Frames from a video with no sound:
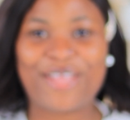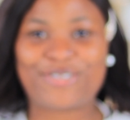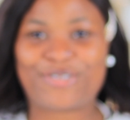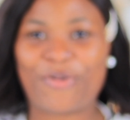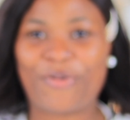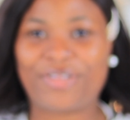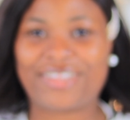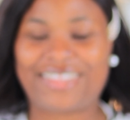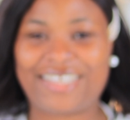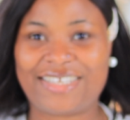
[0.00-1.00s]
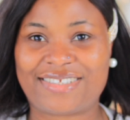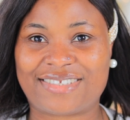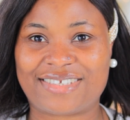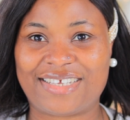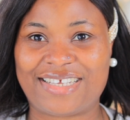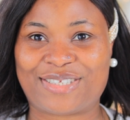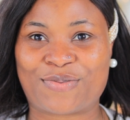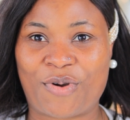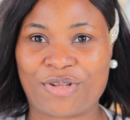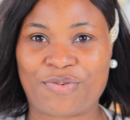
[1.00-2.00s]
So this is
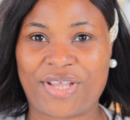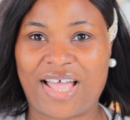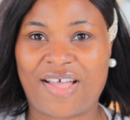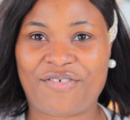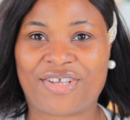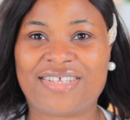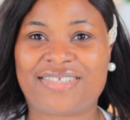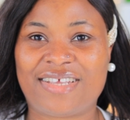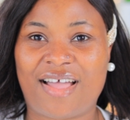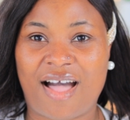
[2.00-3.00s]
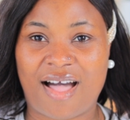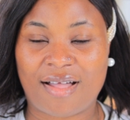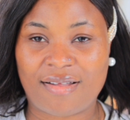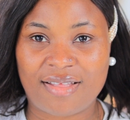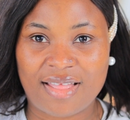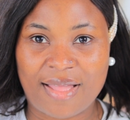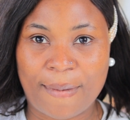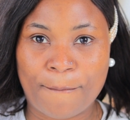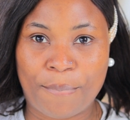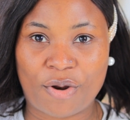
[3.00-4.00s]
what we have. You can see how
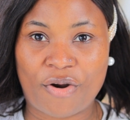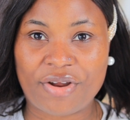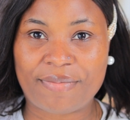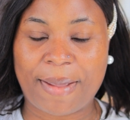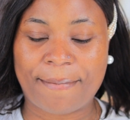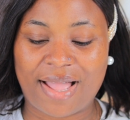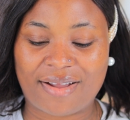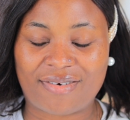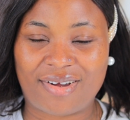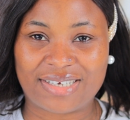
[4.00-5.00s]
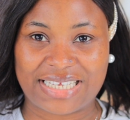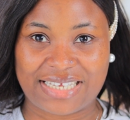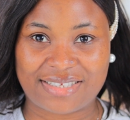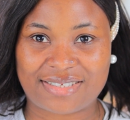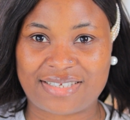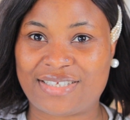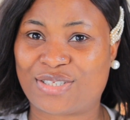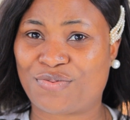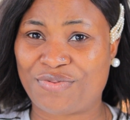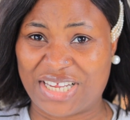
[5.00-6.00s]
blurry my background is.
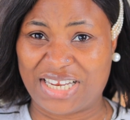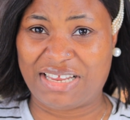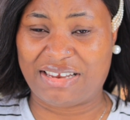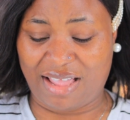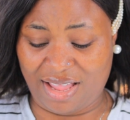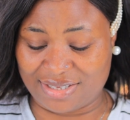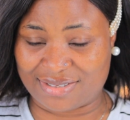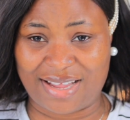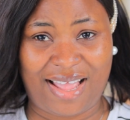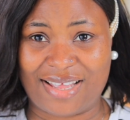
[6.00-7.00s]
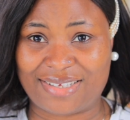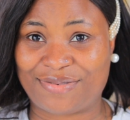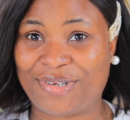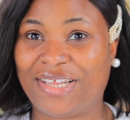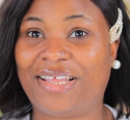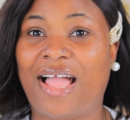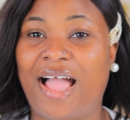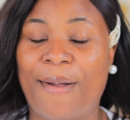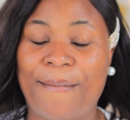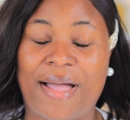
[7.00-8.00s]
It's really nice, guys. Really,
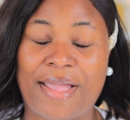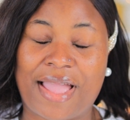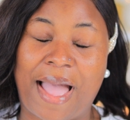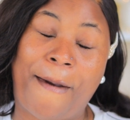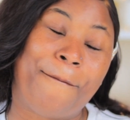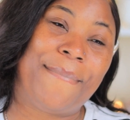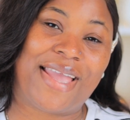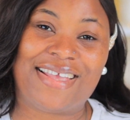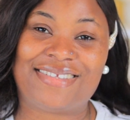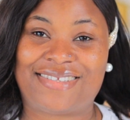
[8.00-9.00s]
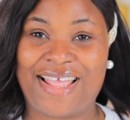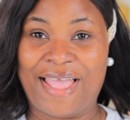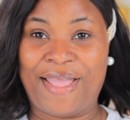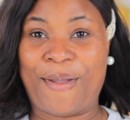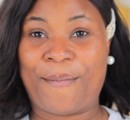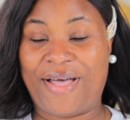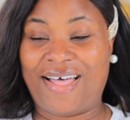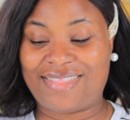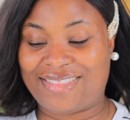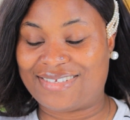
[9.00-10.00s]
I'm amazed
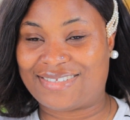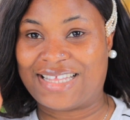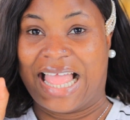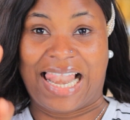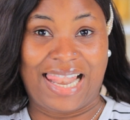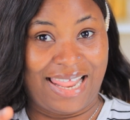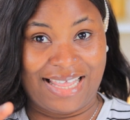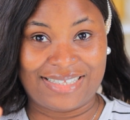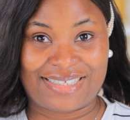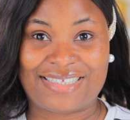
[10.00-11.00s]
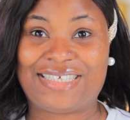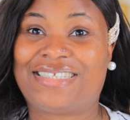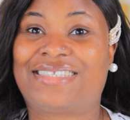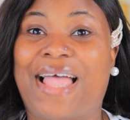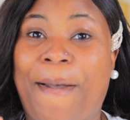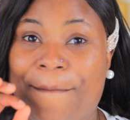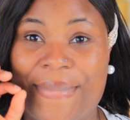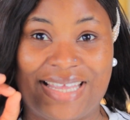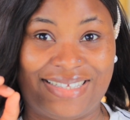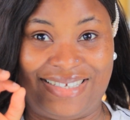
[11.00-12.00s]
about this lens. It's
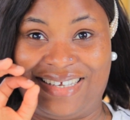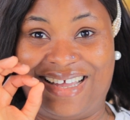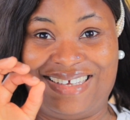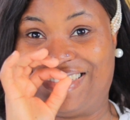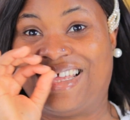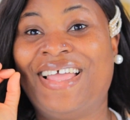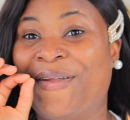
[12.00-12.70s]
amazing, guys.